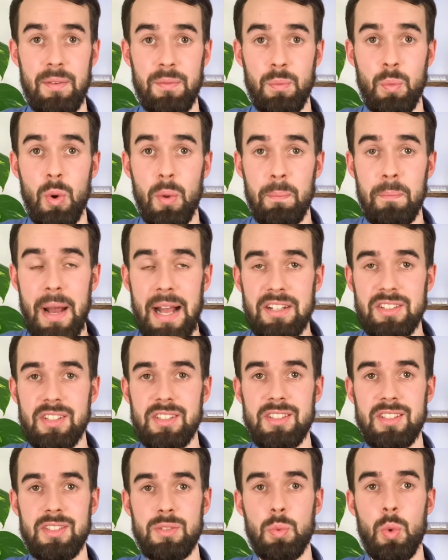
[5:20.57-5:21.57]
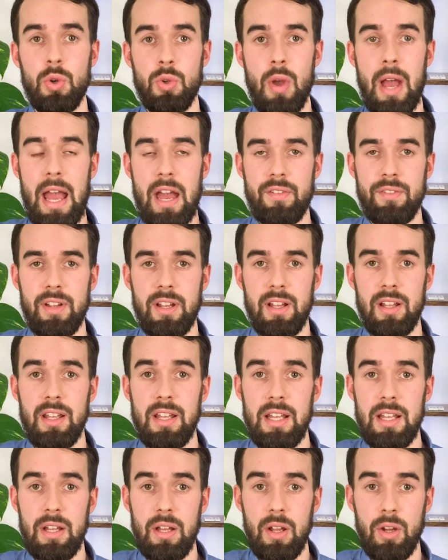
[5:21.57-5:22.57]
What matters is what you're having
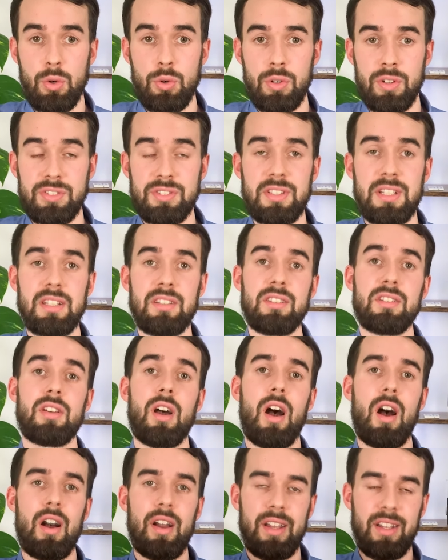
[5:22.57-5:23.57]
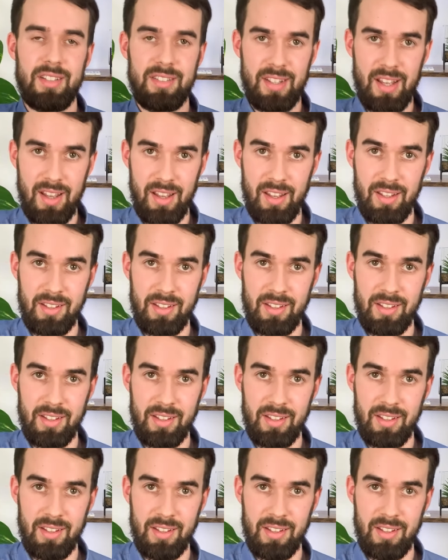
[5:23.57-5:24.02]
across the entire day.